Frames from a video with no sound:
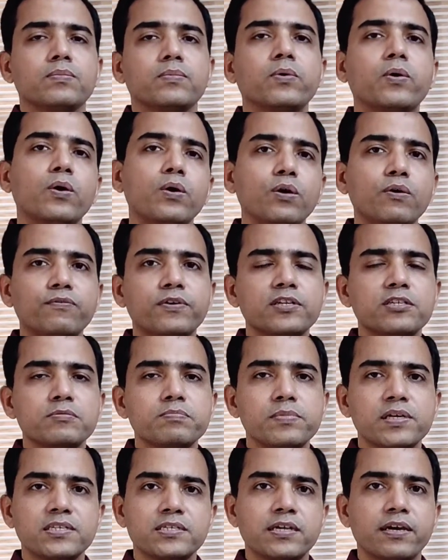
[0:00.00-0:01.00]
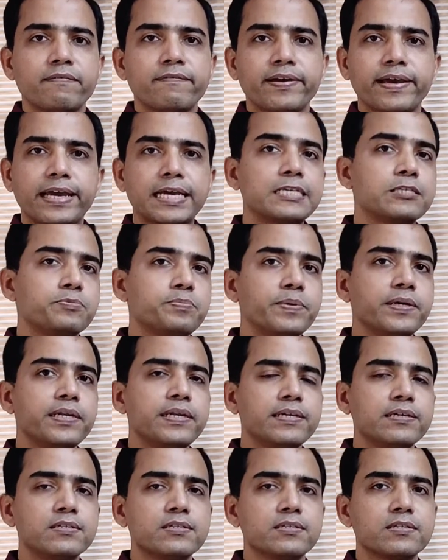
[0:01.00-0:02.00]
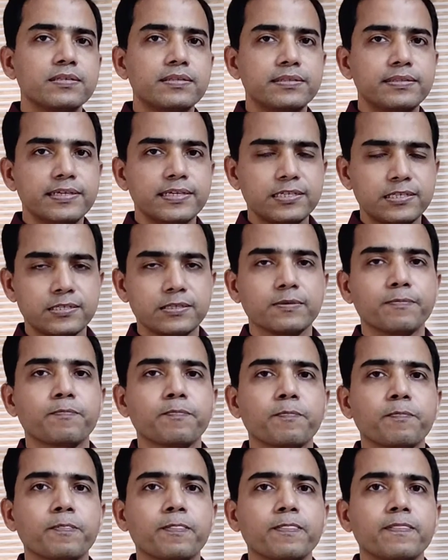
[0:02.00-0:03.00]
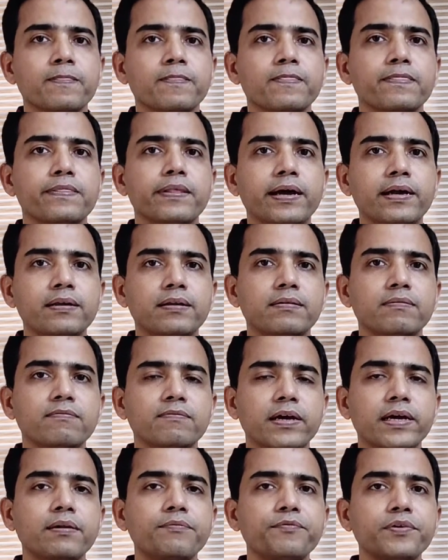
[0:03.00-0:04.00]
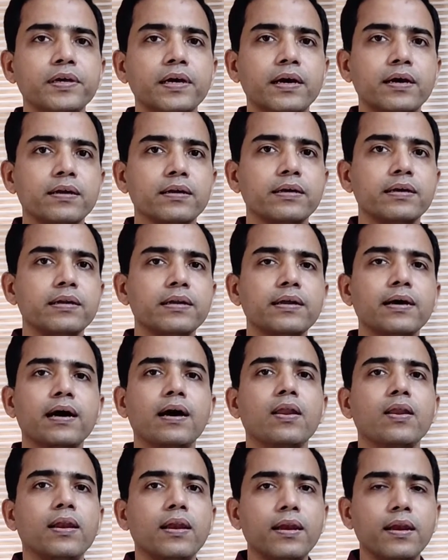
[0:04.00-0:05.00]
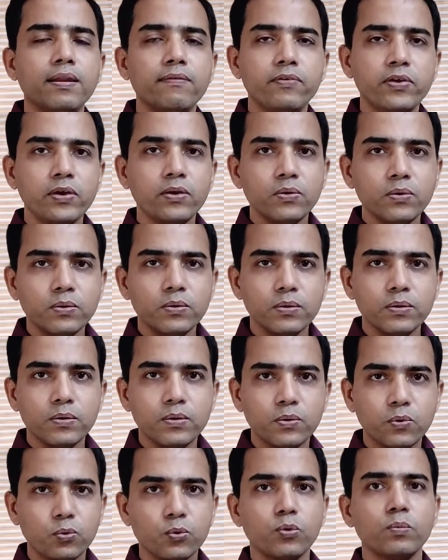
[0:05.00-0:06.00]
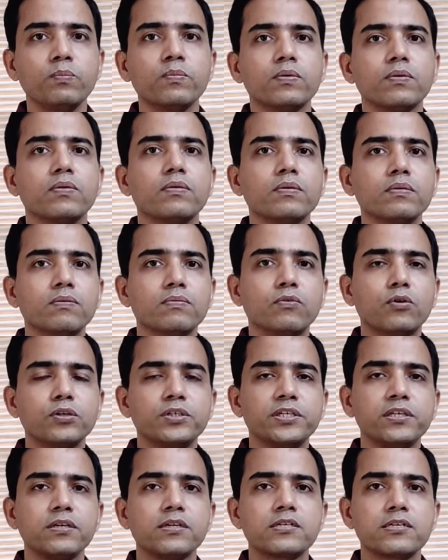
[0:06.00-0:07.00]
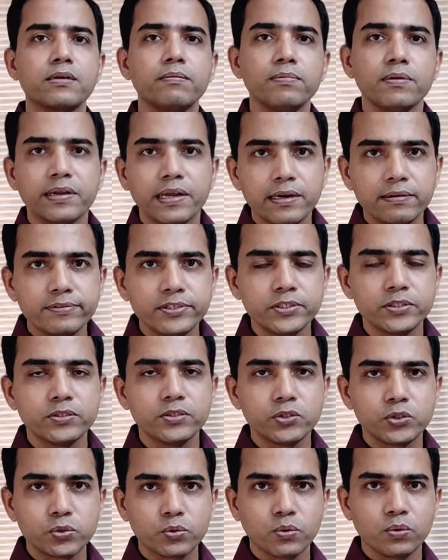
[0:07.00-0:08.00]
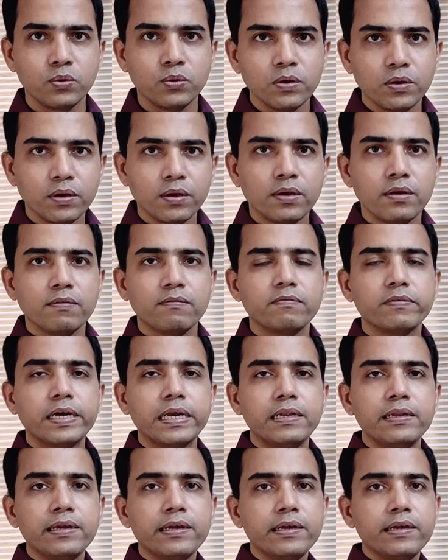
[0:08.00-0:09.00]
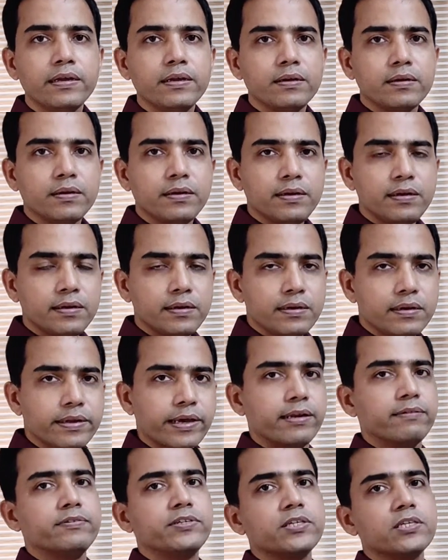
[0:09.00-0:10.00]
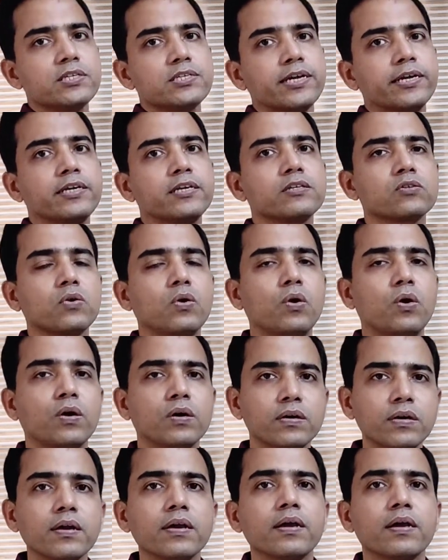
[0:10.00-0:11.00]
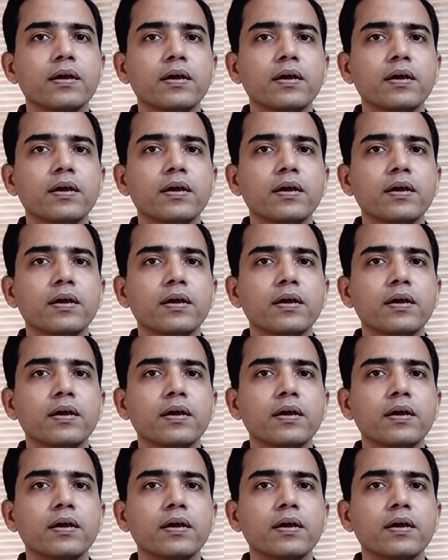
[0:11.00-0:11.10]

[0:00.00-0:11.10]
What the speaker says: all of us must have experienced this, that while we are in our living room watching some television show, while the television set is on,